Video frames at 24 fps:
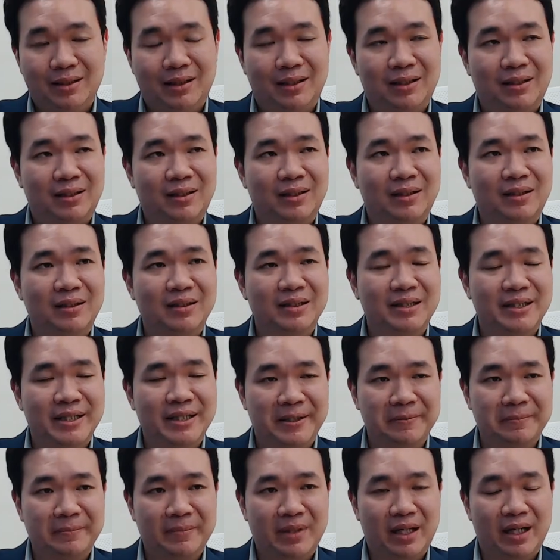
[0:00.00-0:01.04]
Uh,
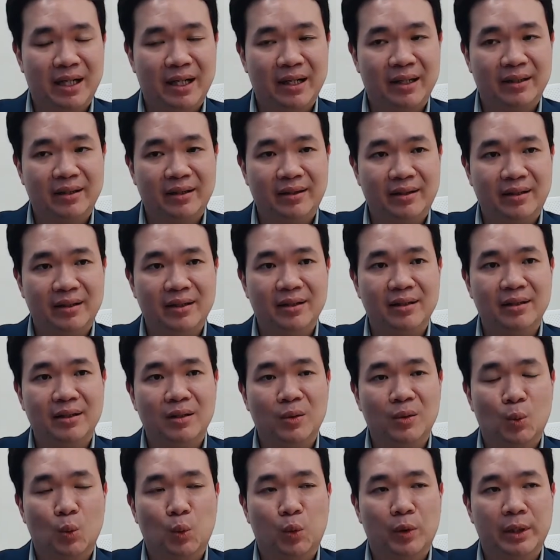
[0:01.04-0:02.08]
yeah, I
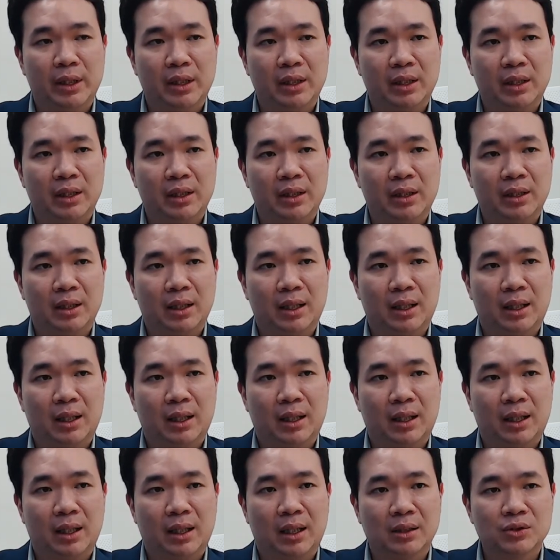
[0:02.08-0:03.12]
think we
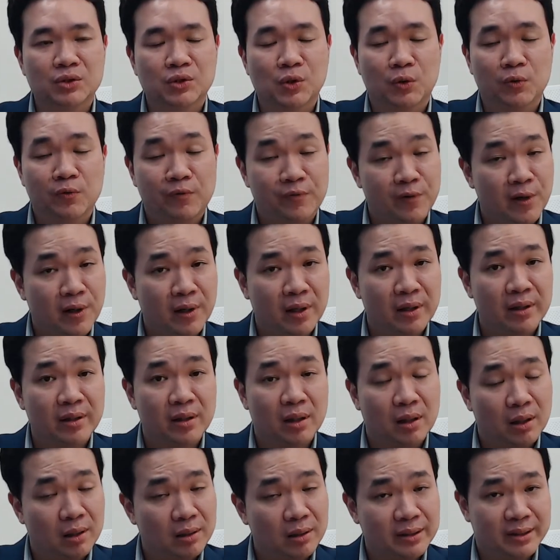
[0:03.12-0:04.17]
uh, so far,
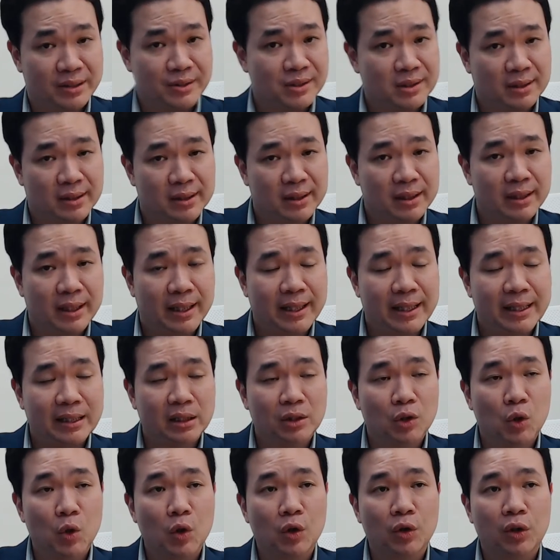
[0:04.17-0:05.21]
honestly, I
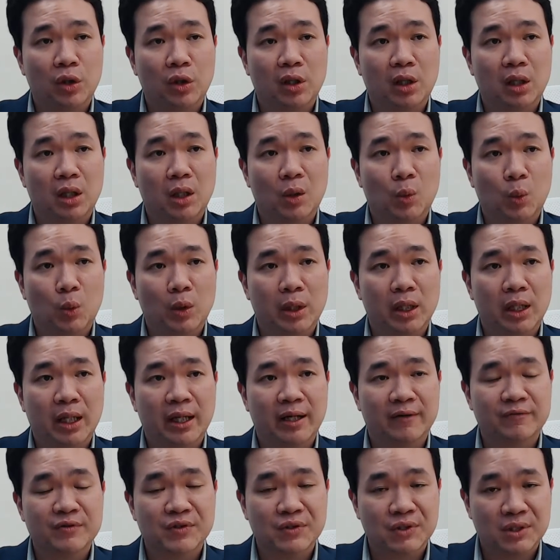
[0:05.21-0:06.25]
don't think we
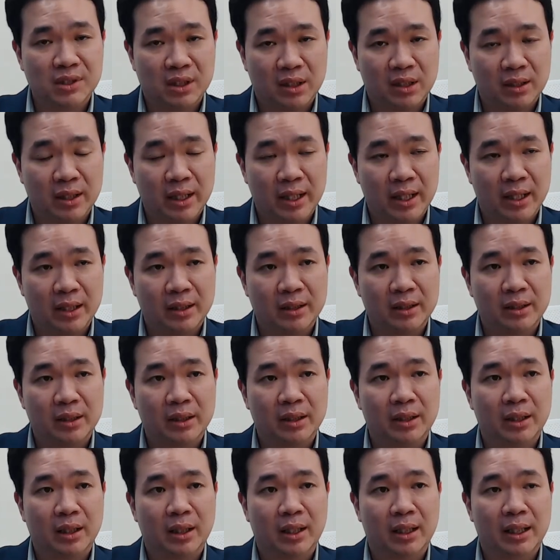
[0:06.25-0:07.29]
have seen
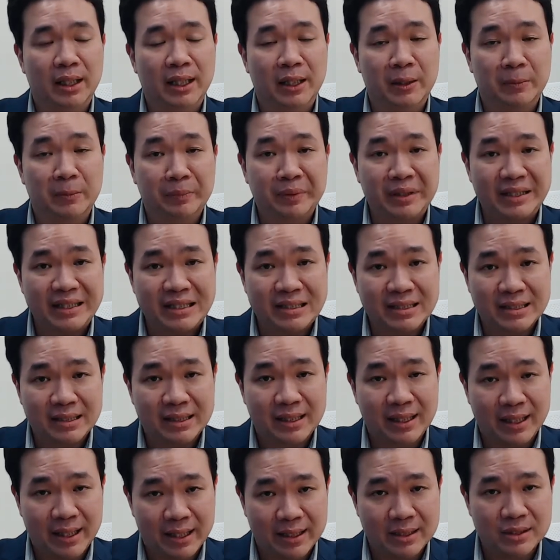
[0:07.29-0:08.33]
any uh, completed
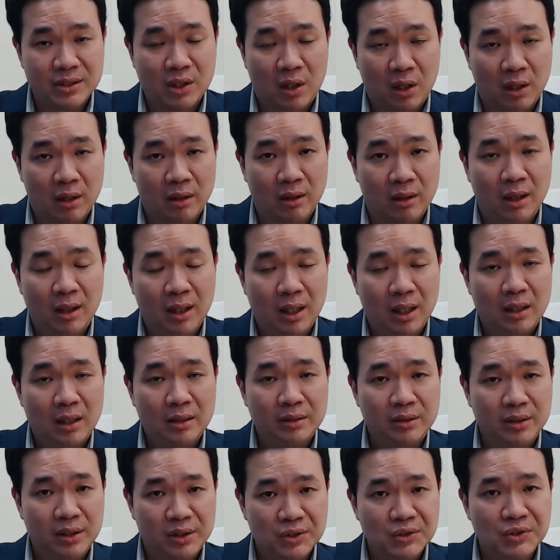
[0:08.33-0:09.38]
case on
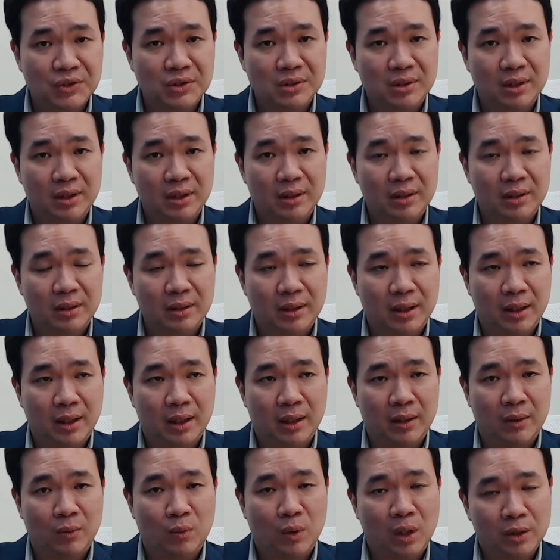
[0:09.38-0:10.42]
this
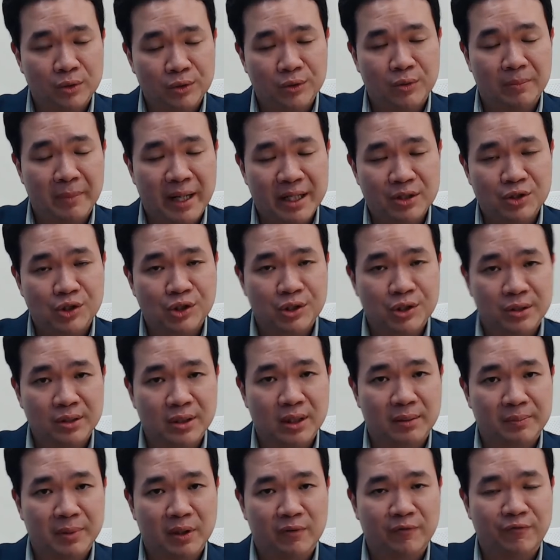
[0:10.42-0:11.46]
uh, what you mentioned
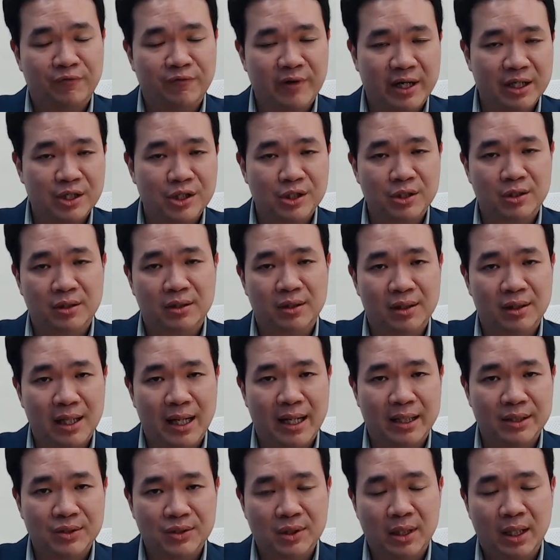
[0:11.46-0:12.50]
about
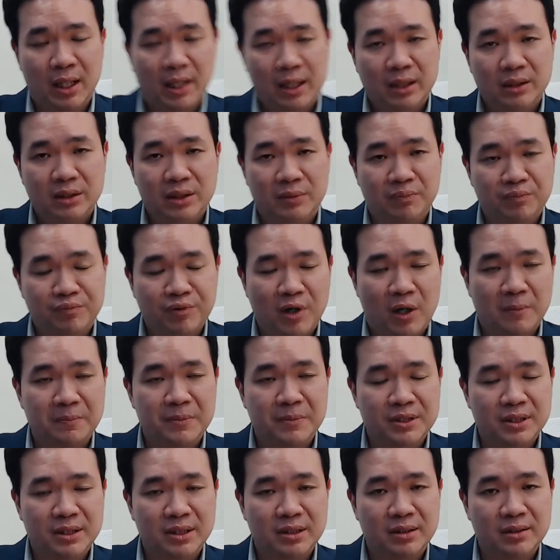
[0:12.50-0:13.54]
fractionalize the
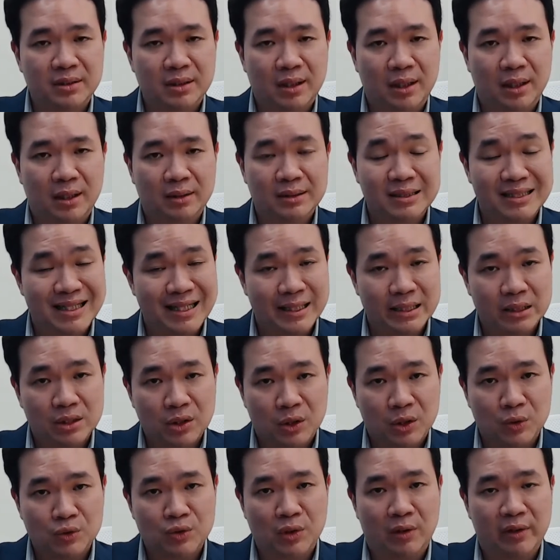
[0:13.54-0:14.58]
property uh,
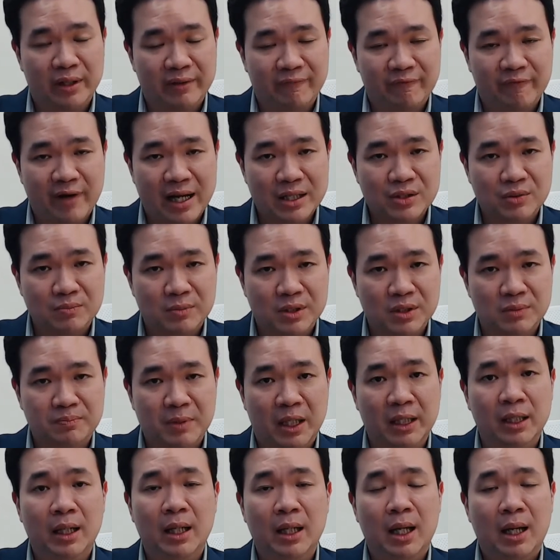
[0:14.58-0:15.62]
titles or investments,
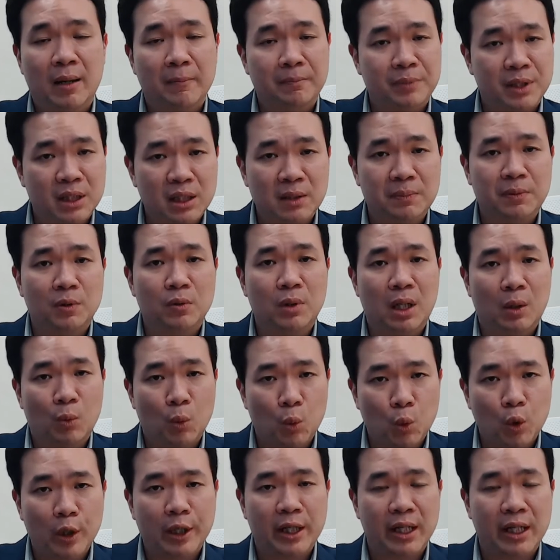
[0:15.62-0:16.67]
but people are
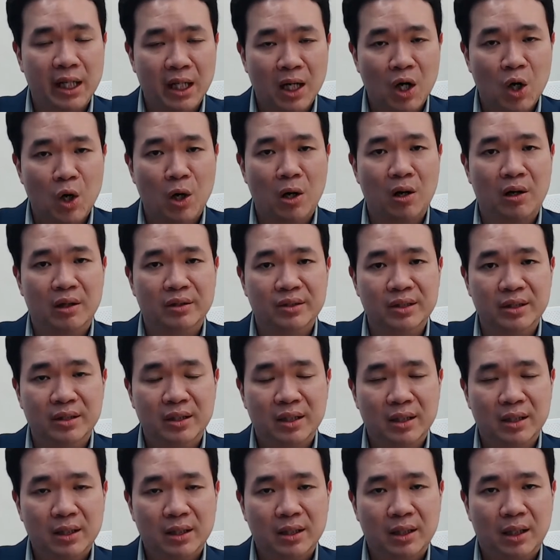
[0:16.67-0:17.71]
working hard
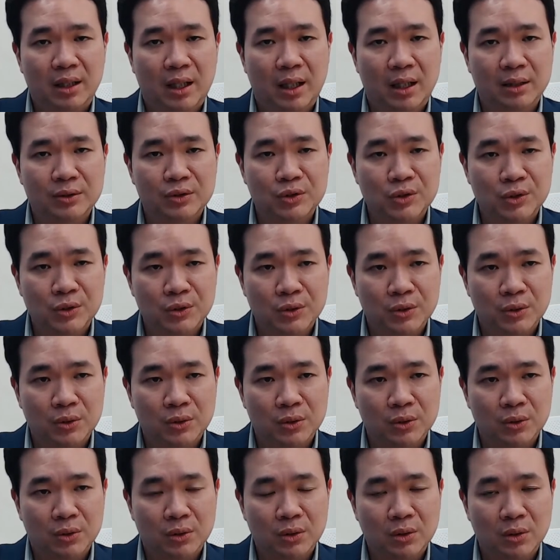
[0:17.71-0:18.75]
uh,
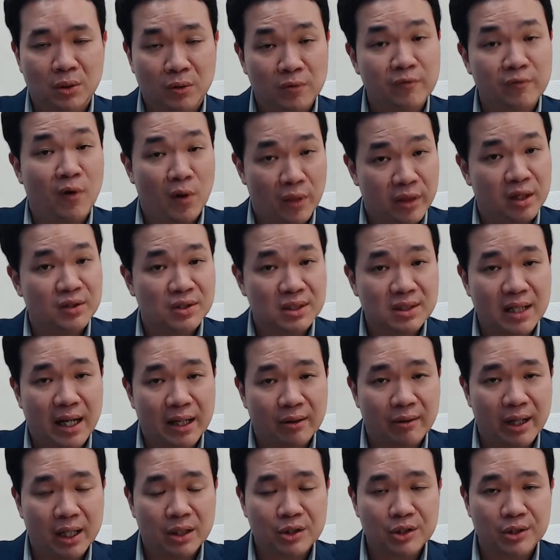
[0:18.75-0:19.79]
to go for this
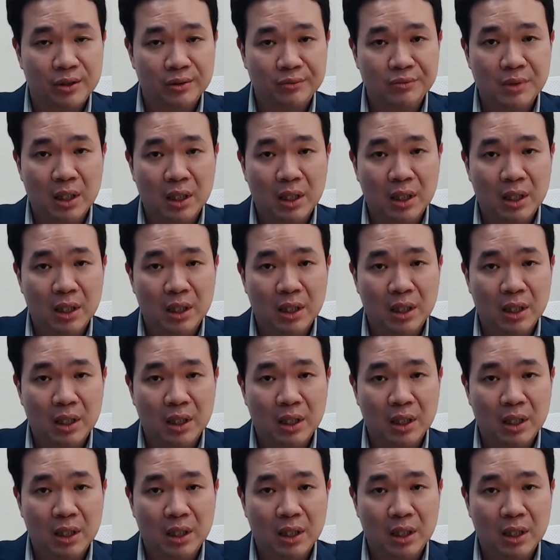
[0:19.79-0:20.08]
direction.